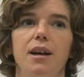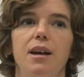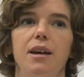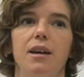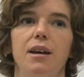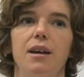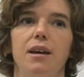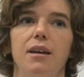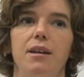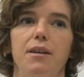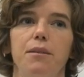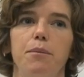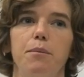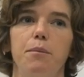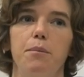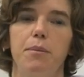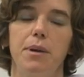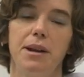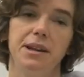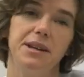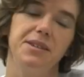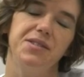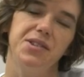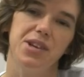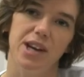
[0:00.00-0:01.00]
uh,
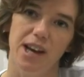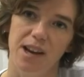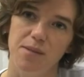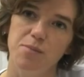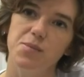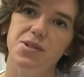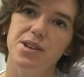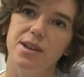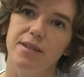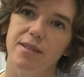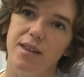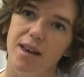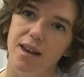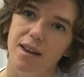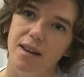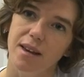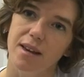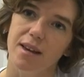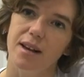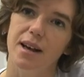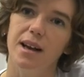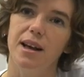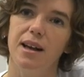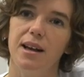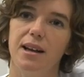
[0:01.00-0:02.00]
many times a
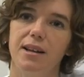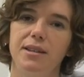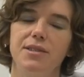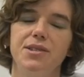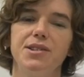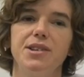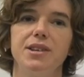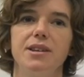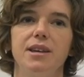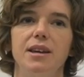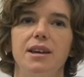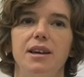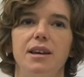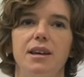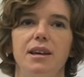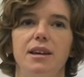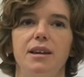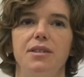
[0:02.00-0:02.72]
day, and uh,